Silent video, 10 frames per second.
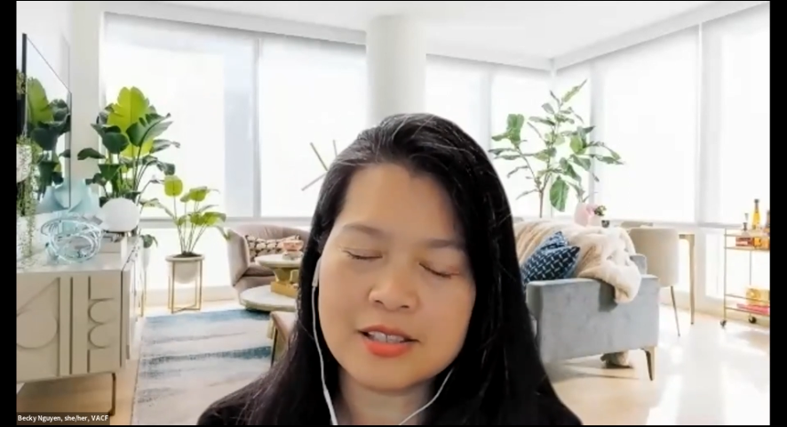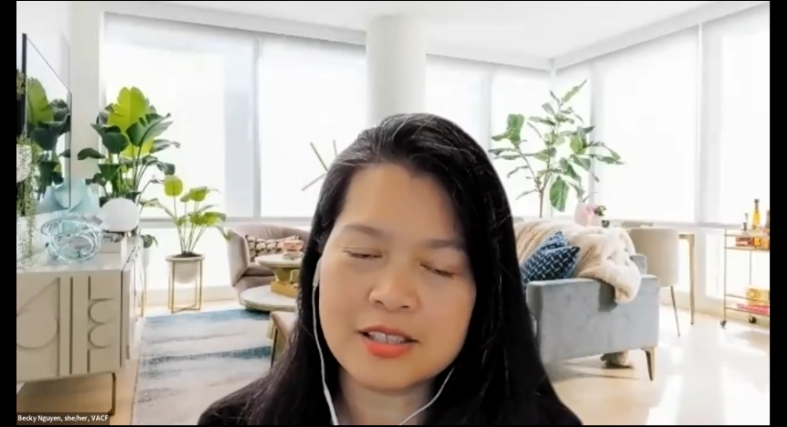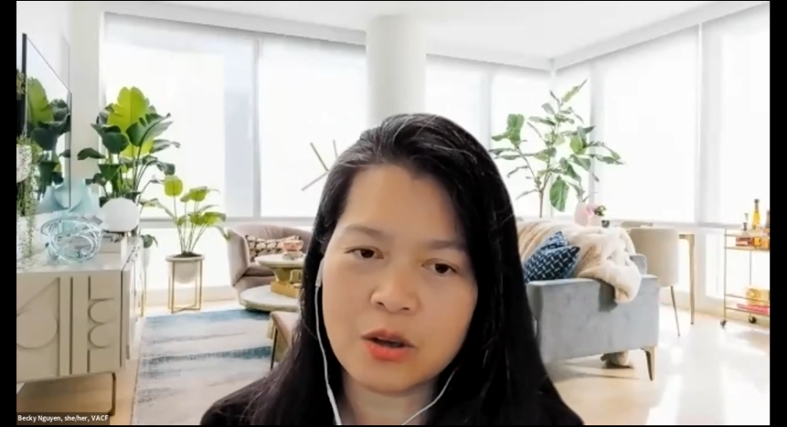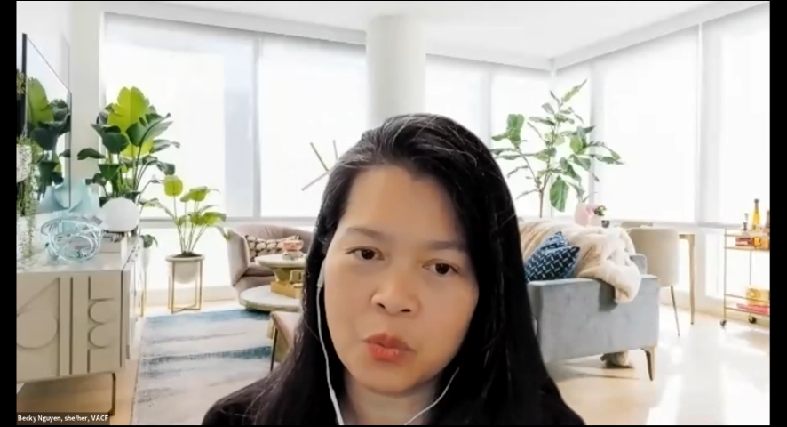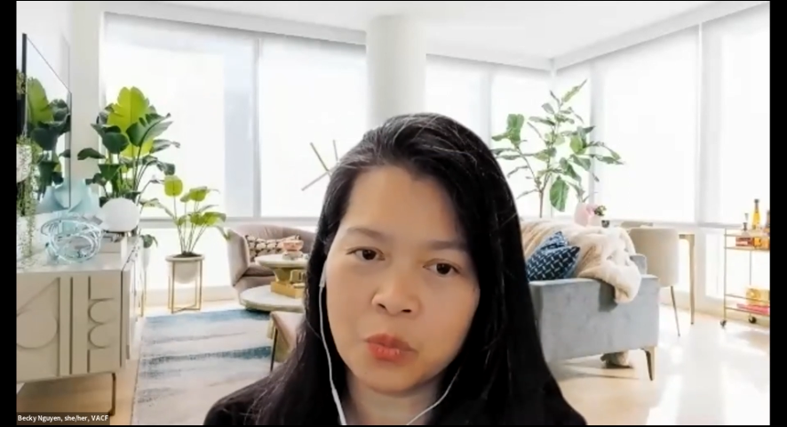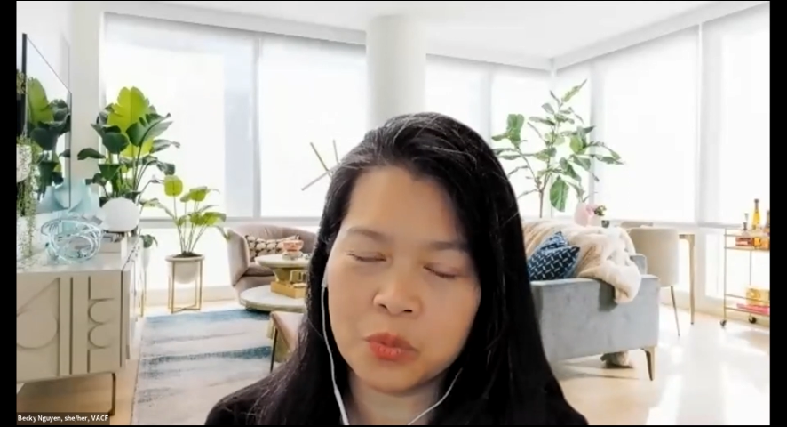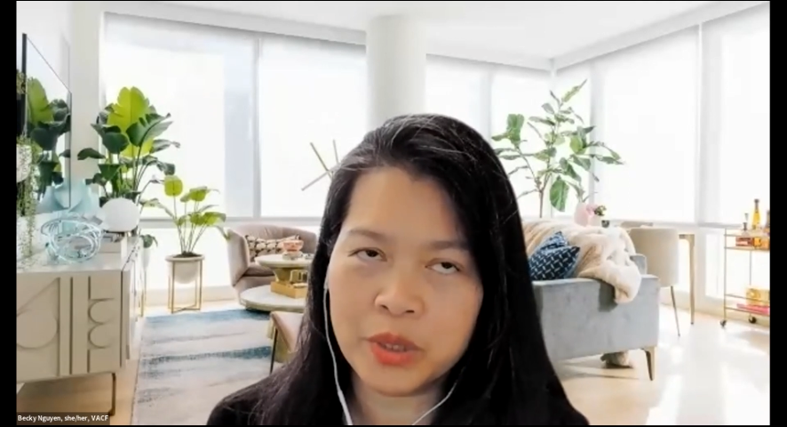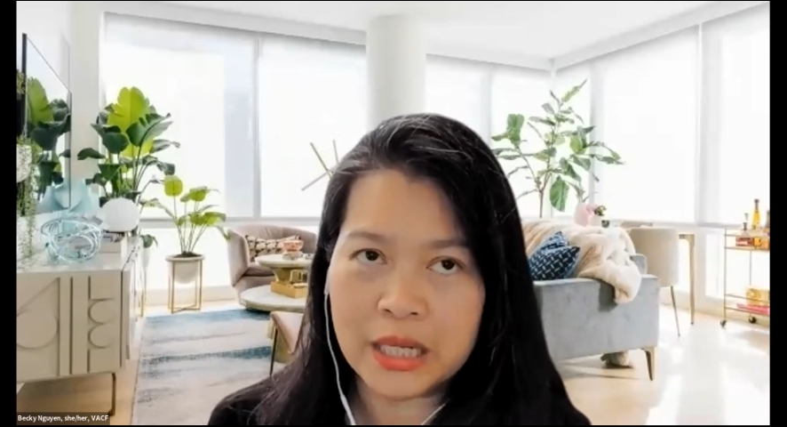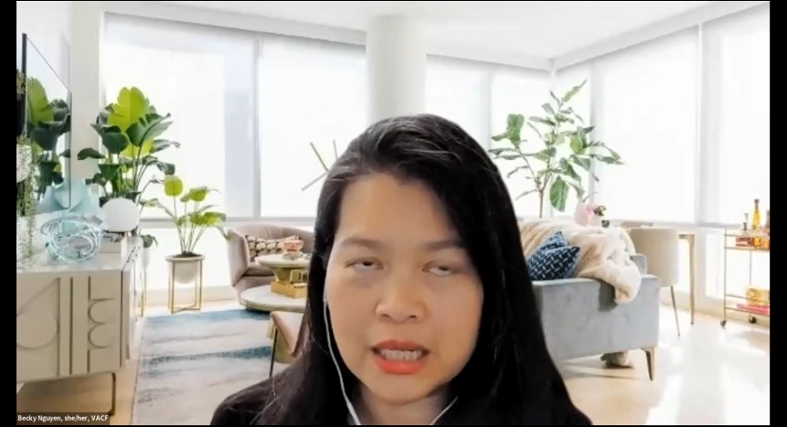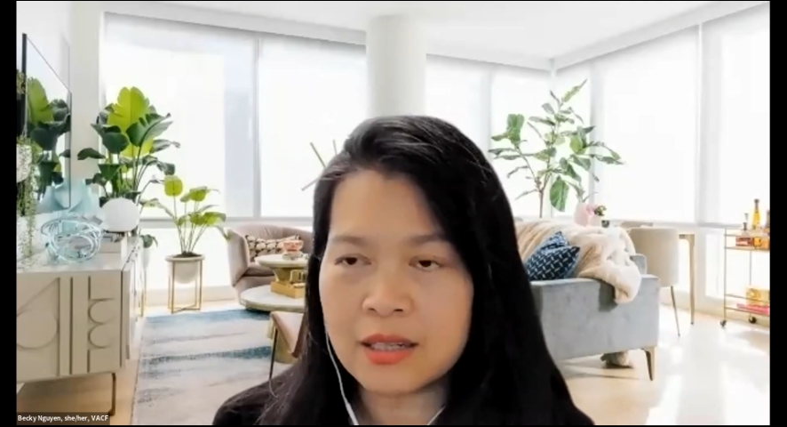so
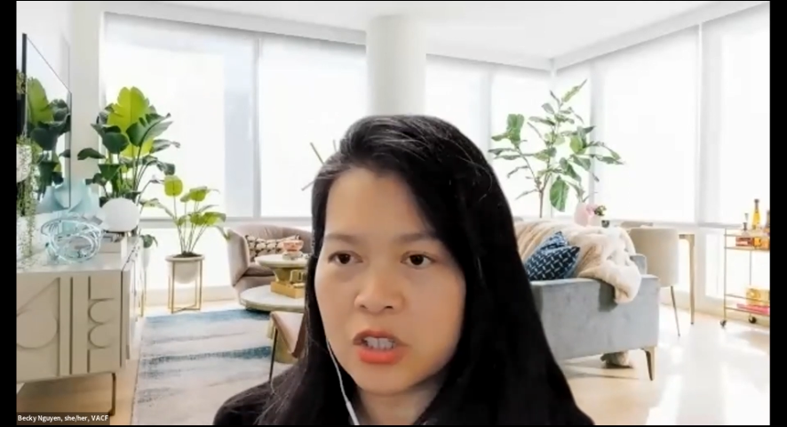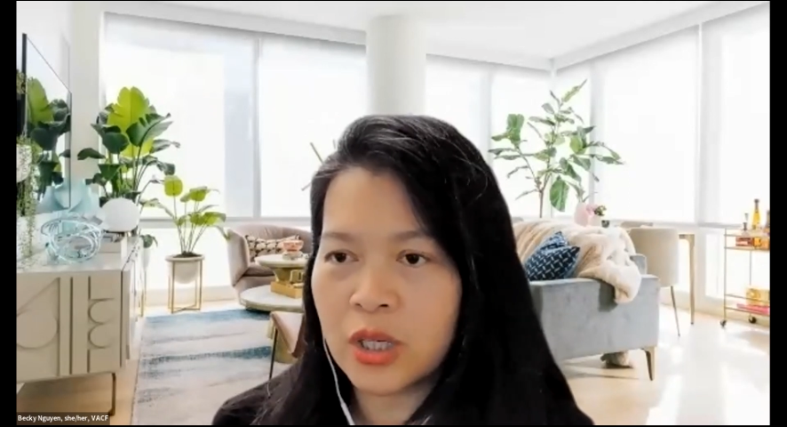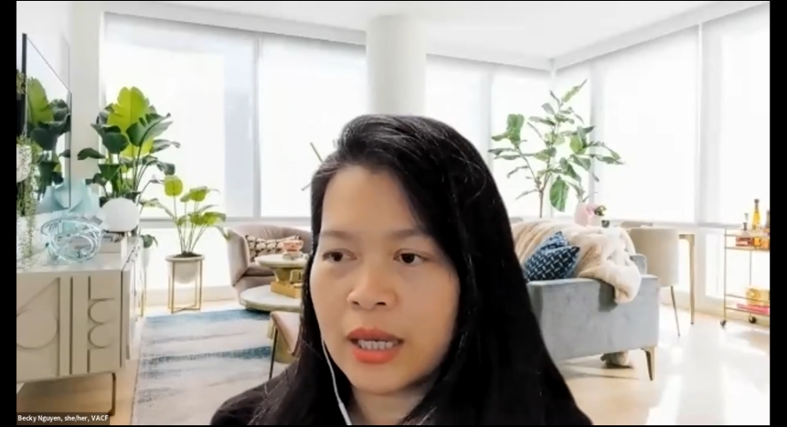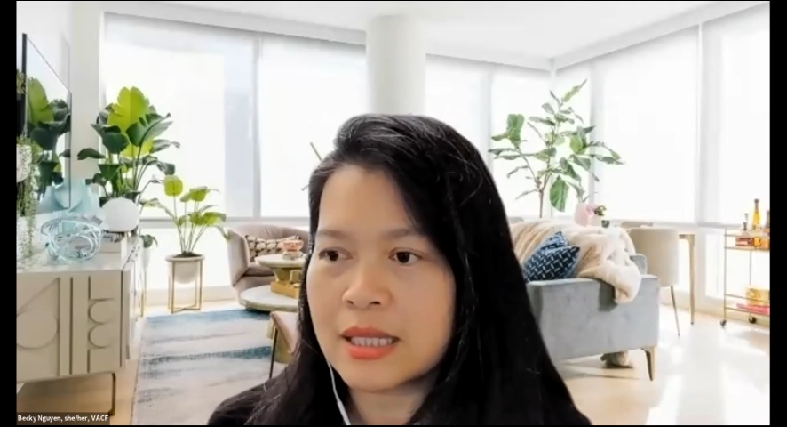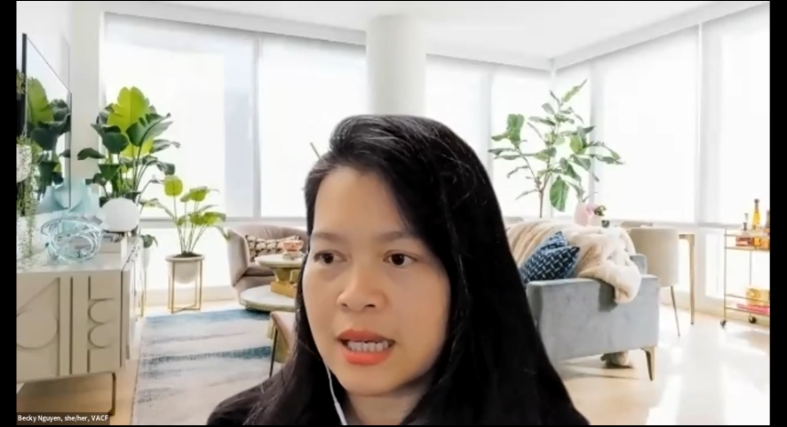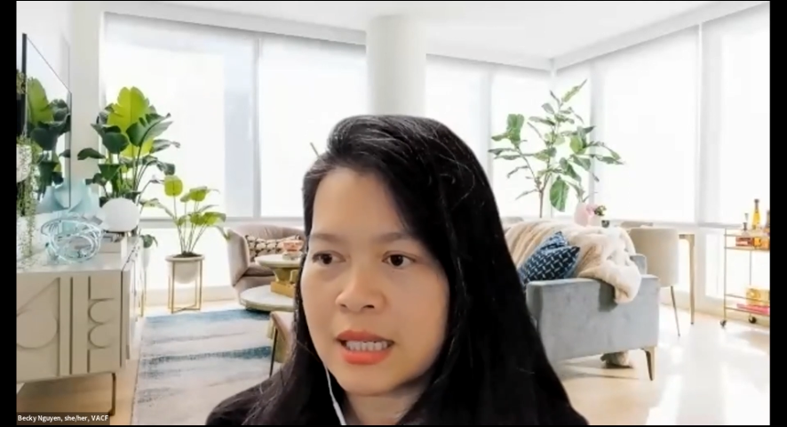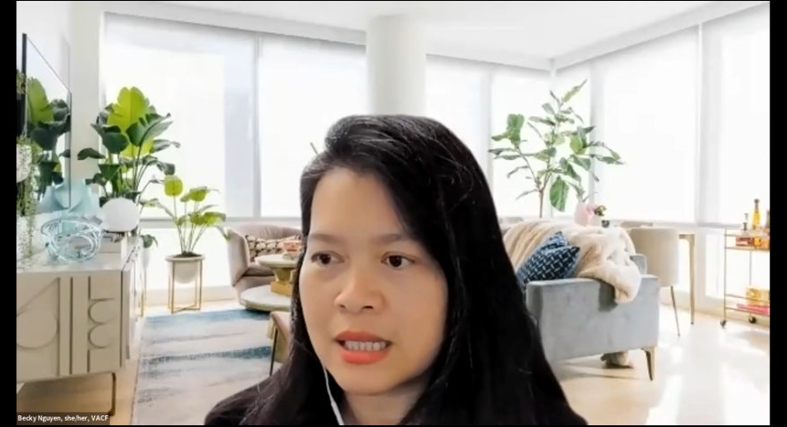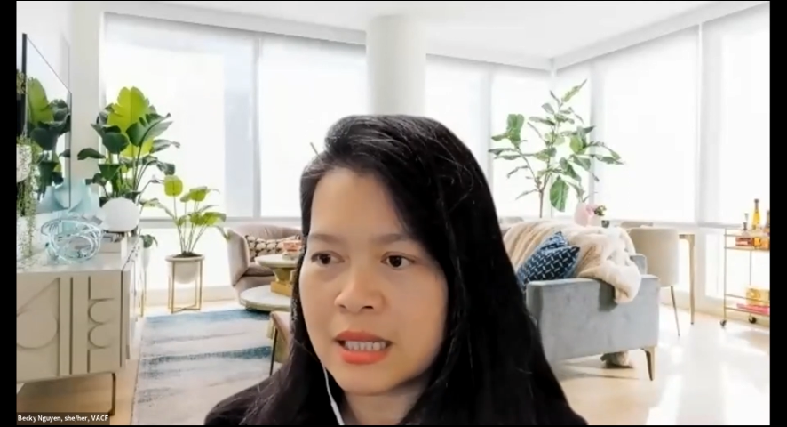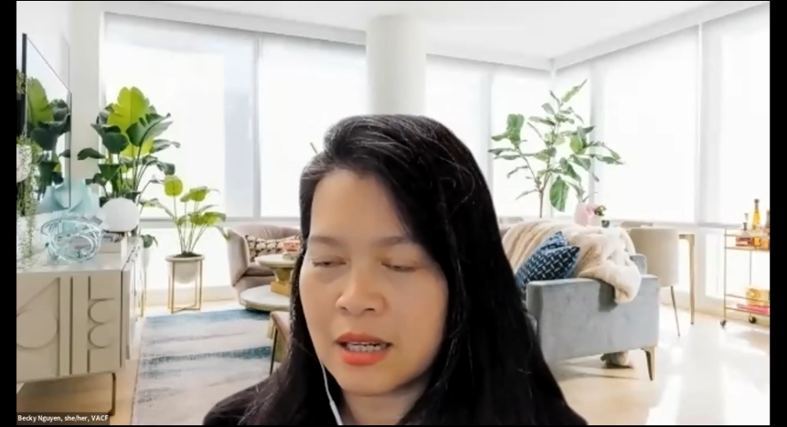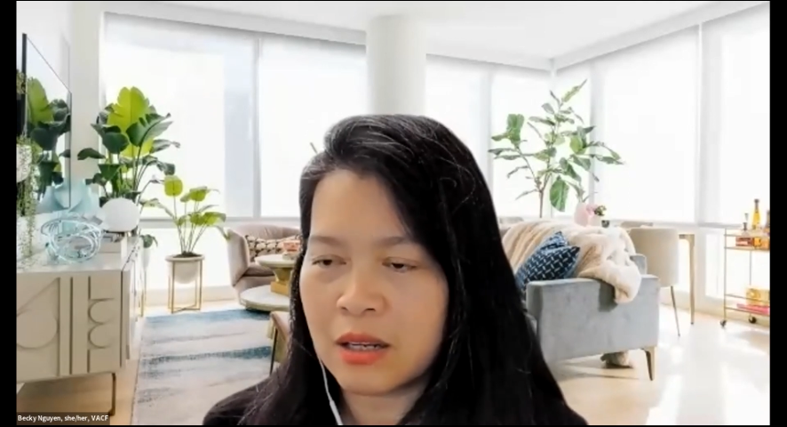we needed to get tested,